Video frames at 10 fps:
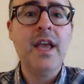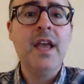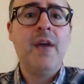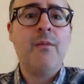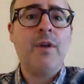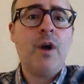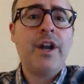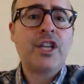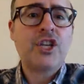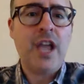and we want to
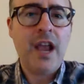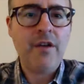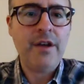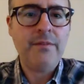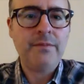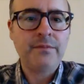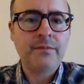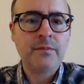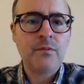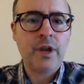share it,
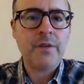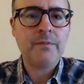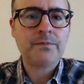right?